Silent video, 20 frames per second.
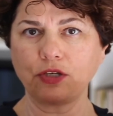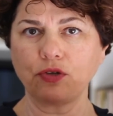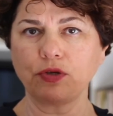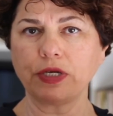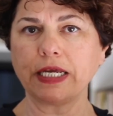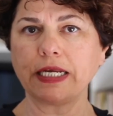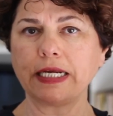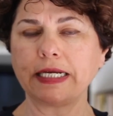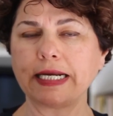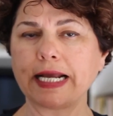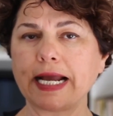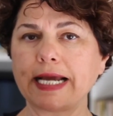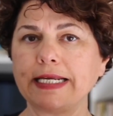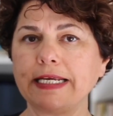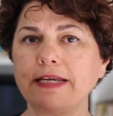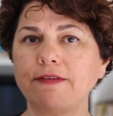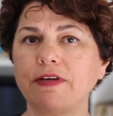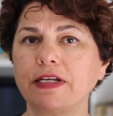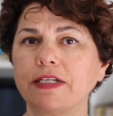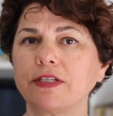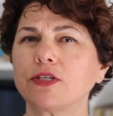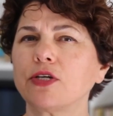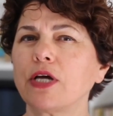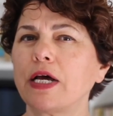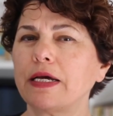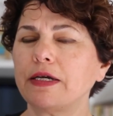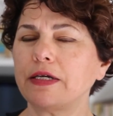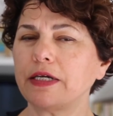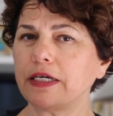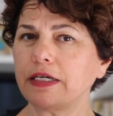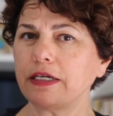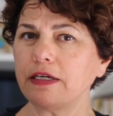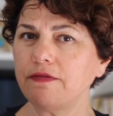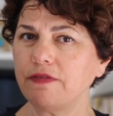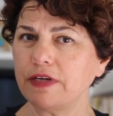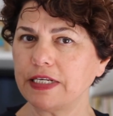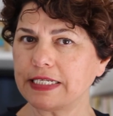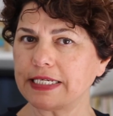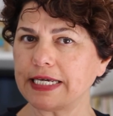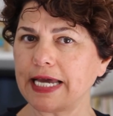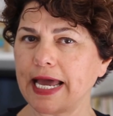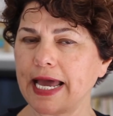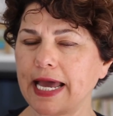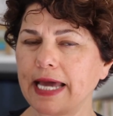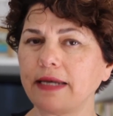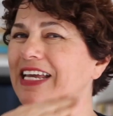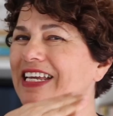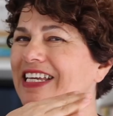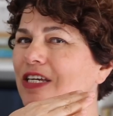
you're getting an even tan.